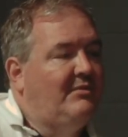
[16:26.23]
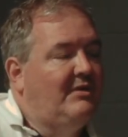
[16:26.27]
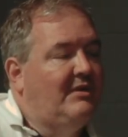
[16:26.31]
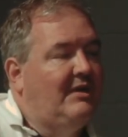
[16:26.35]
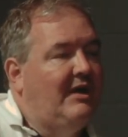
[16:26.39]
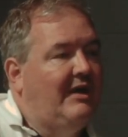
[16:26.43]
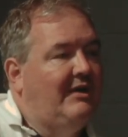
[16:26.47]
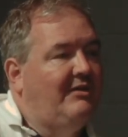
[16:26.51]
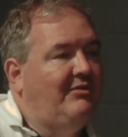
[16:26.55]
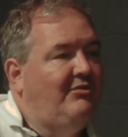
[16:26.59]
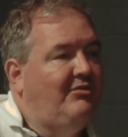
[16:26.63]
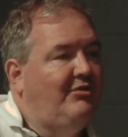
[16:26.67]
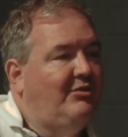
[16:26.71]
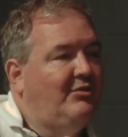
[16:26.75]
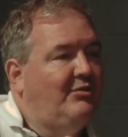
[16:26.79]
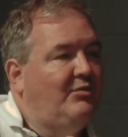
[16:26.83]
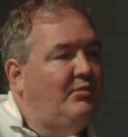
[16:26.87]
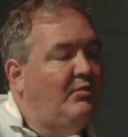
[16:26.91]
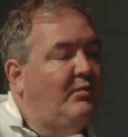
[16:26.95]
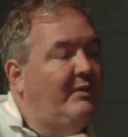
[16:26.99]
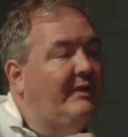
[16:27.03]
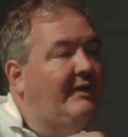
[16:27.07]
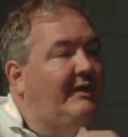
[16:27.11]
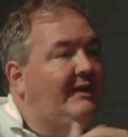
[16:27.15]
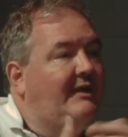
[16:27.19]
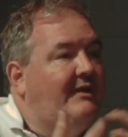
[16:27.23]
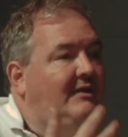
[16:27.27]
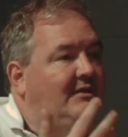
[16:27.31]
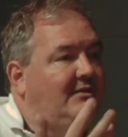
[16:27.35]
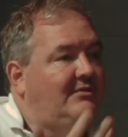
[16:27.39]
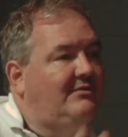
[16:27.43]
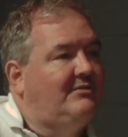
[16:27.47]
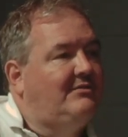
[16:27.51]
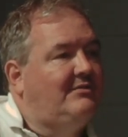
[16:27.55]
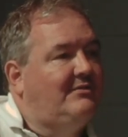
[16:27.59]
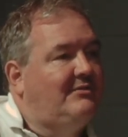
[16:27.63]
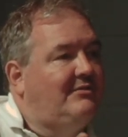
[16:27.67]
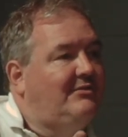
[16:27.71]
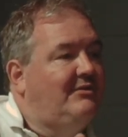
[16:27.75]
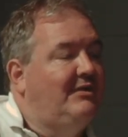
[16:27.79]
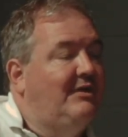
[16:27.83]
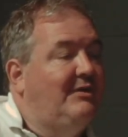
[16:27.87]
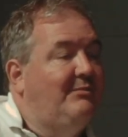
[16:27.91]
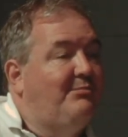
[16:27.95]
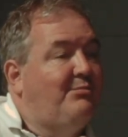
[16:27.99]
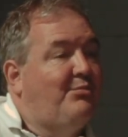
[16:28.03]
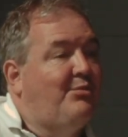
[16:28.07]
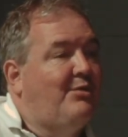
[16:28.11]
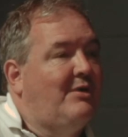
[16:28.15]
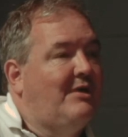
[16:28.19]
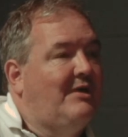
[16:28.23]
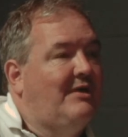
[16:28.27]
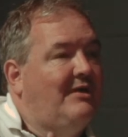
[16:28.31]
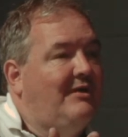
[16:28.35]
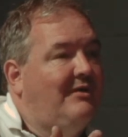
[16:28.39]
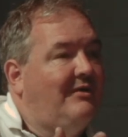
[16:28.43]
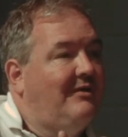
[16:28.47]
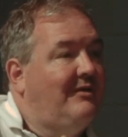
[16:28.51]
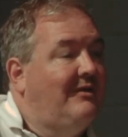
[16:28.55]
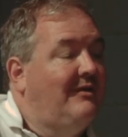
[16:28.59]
and your willingness to bring